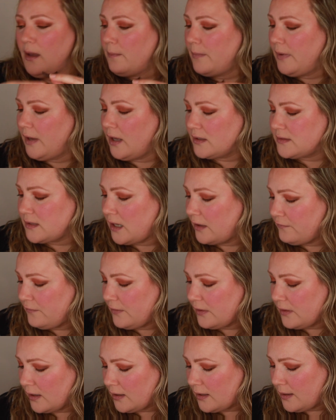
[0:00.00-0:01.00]
because I
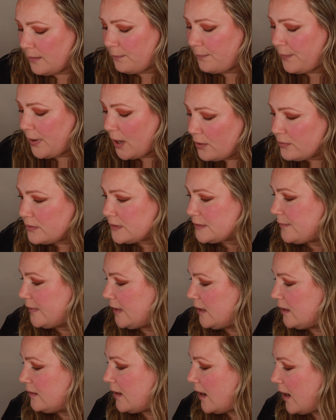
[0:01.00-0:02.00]
feel like it pokes
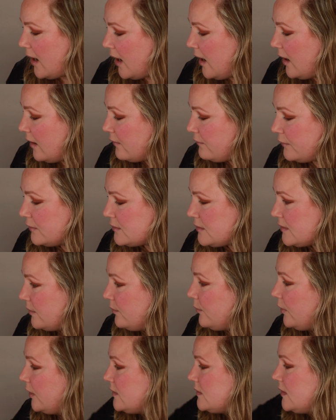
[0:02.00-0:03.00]
me in the eye for
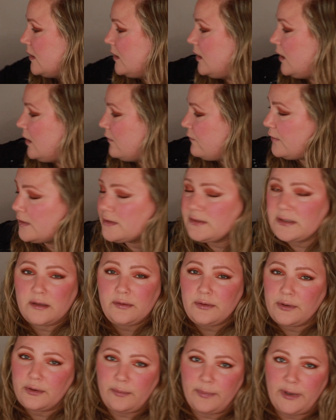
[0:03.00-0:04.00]
some reason if it's a
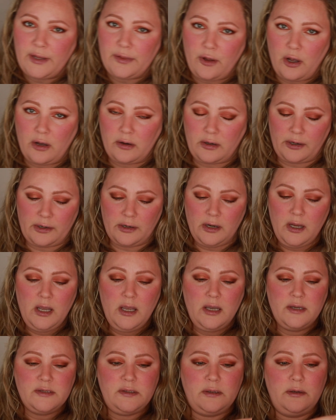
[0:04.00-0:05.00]
little bit longer.
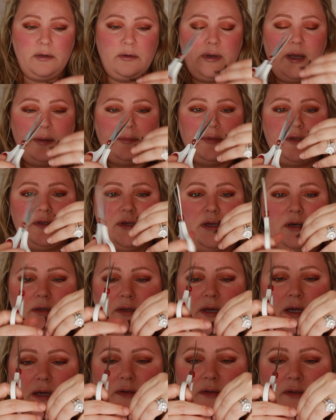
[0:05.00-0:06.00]
So I'm just going
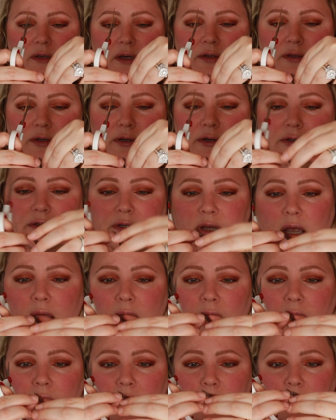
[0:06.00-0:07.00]
to take scissors,
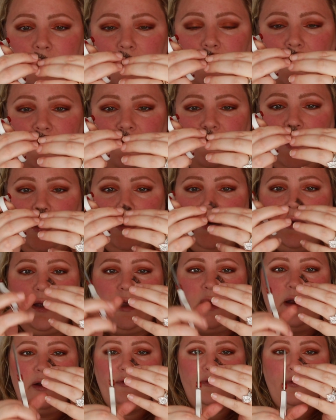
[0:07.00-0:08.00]
and I'm going to be very
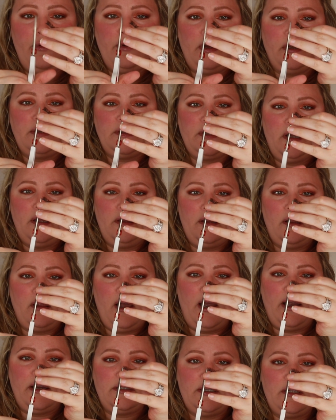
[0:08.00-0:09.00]
careful not to cut the
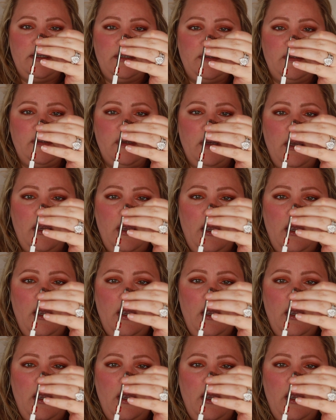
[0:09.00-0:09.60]
lashes,